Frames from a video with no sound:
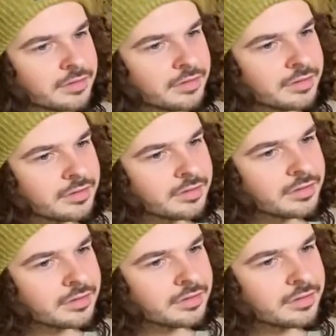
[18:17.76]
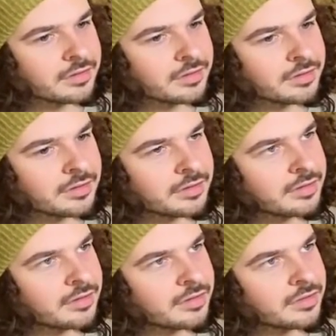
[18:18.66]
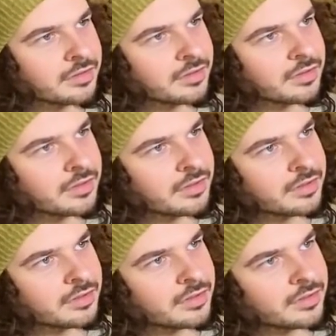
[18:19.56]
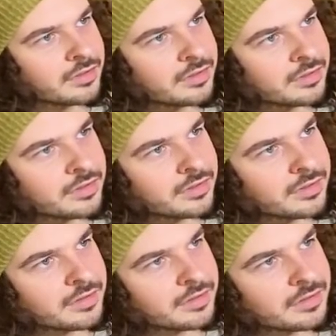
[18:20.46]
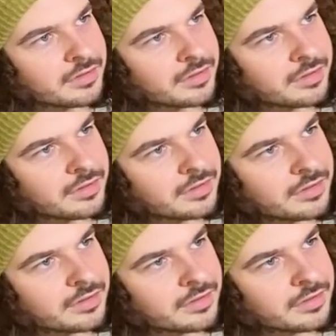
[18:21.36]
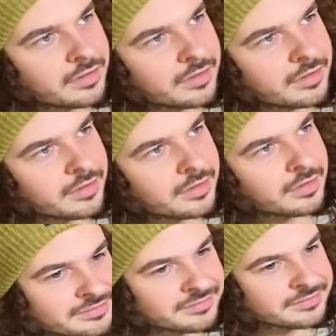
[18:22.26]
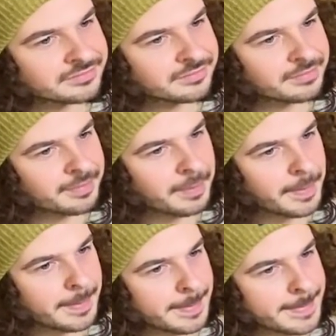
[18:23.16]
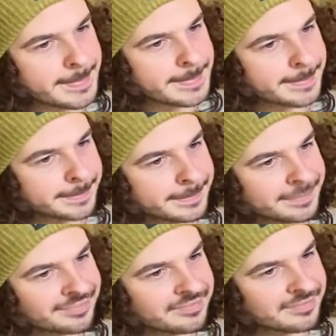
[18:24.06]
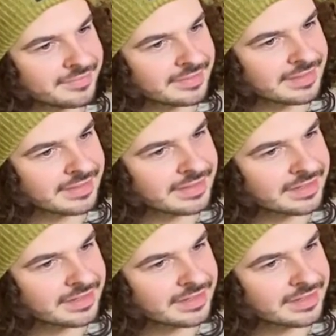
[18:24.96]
[no speech]